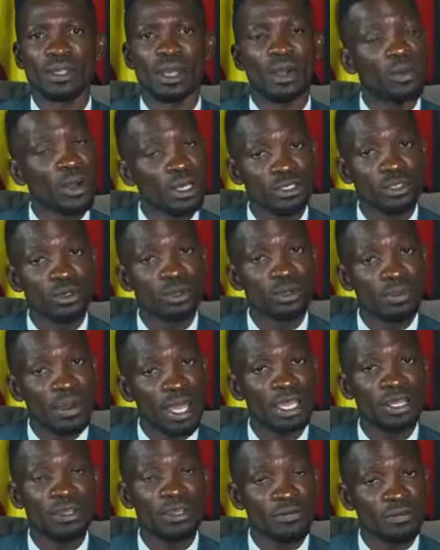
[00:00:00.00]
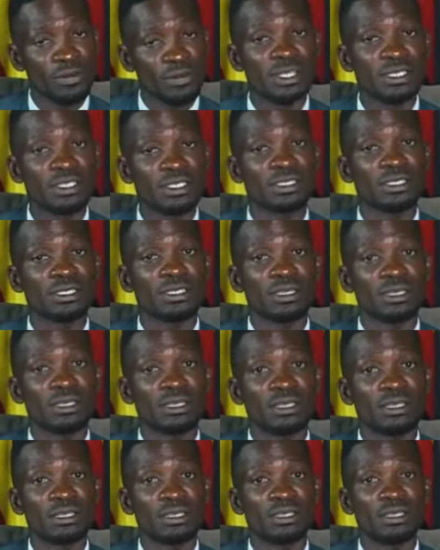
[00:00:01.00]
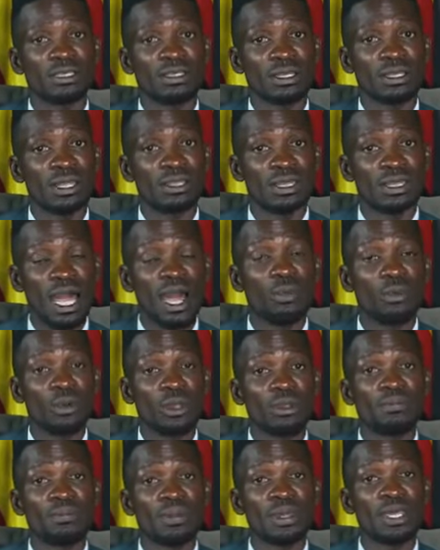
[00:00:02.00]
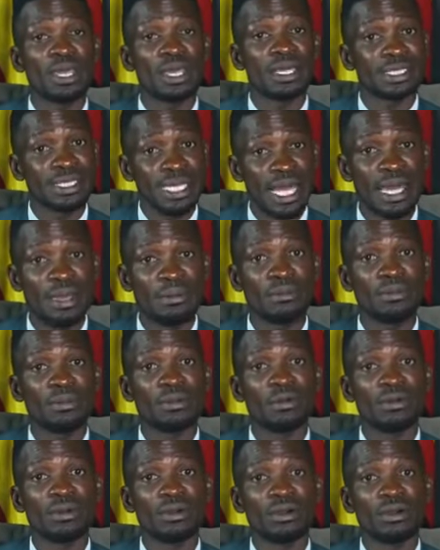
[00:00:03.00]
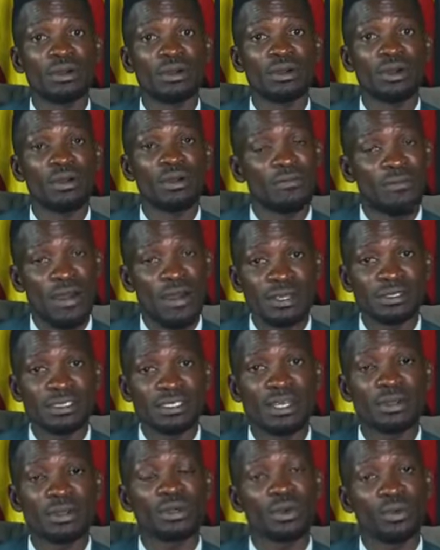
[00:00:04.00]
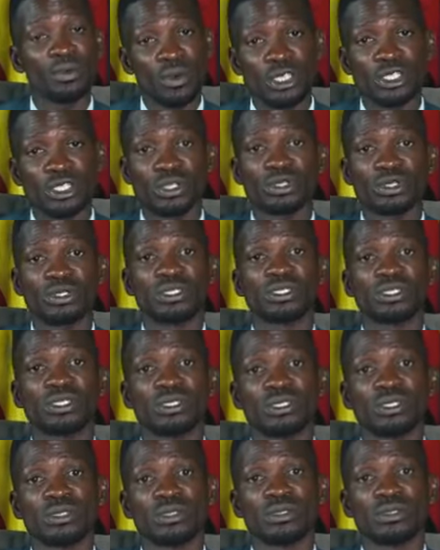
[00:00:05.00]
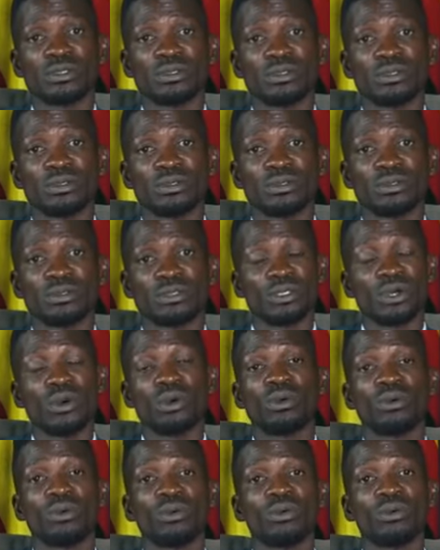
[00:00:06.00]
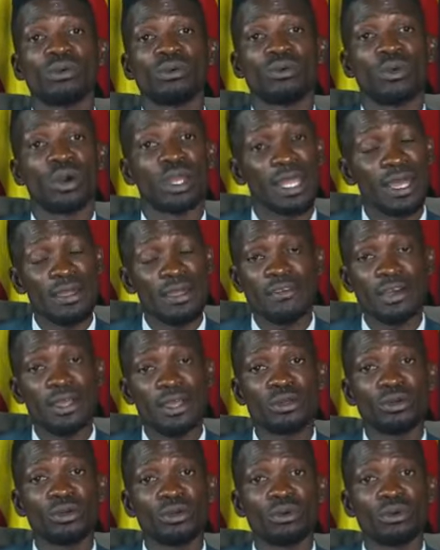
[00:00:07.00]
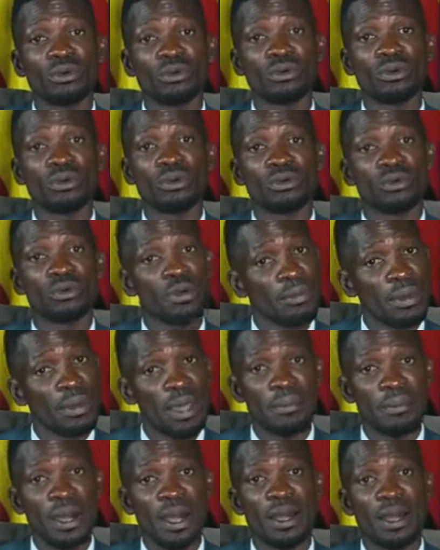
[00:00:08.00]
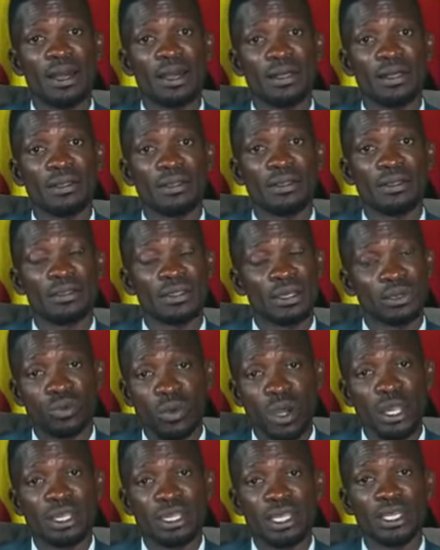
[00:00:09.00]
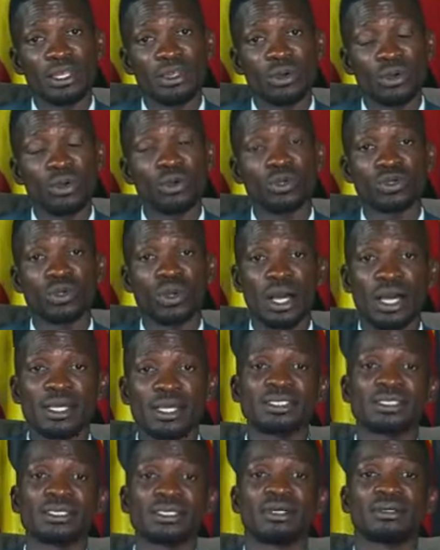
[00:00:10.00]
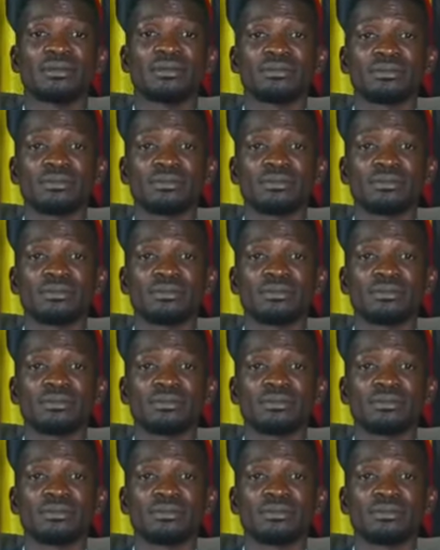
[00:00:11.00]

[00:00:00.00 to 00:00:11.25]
I want to remind you, friends, that there will be a time of answering questions. So, whatever you do, remember that one day you're going to answer.